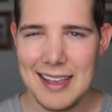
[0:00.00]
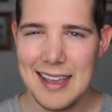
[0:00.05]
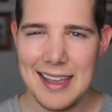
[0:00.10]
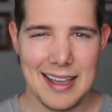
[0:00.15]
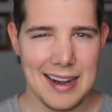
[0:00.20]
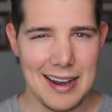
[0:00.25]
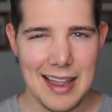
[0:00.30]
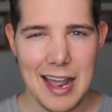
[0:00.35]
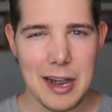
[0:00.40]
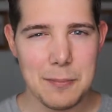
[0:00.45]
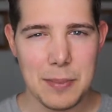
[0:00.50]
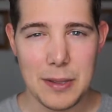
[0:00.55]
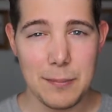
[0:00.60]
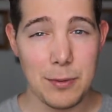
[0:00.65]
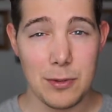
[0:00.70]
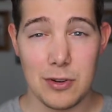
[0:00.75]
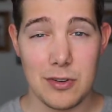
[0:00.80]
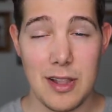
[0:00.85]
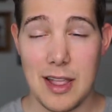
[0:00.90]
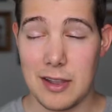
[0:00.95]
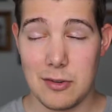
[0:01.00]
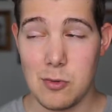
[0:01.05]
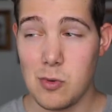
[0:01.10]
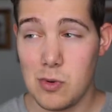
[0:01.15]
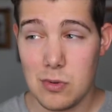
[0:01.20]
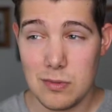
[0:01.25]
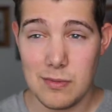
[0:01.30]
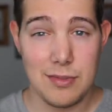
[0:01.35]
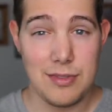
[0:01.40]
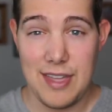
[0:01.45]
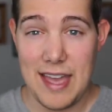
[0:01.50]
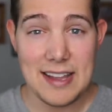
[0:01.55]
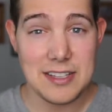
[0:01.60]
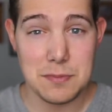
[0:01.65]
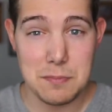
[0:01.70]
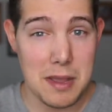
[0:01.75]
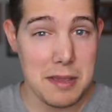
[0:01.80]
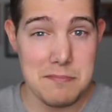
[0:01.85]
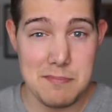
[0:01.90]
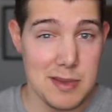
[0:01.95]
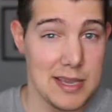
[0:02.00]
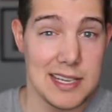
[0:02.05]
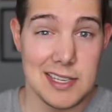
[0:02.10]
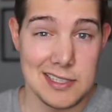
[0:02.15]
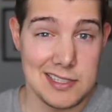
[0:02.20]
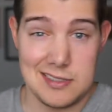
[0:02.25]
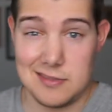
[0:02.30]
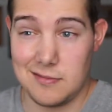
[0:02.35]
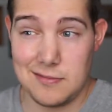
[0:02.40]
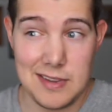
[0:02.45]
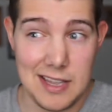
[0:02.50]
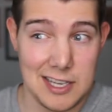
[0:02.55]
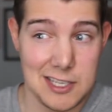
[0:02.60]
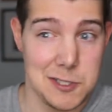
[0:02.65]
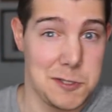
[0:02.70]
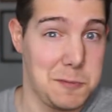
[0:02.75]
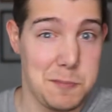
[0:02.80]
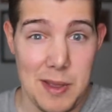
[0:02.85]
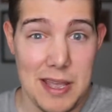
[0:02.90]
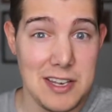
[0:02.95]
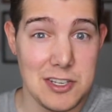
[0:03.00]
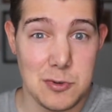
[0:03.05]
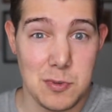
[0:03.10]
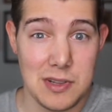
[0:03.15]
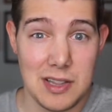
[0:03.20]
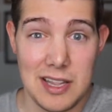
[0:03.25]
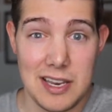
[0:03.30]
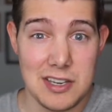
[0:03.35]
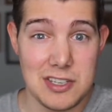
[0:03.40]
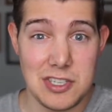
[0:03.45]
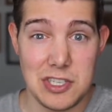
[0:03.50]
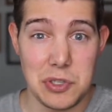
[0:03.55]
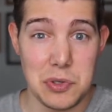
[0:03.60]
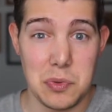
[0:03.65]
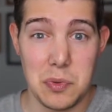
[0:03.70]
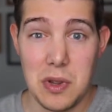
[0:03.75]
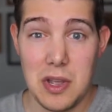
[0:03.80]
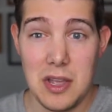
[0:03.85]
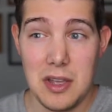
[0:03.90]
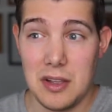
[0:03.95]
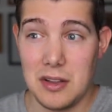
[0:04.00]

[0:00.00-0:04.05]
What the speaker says: And a lot of people are like, well, that's my biggest expense related to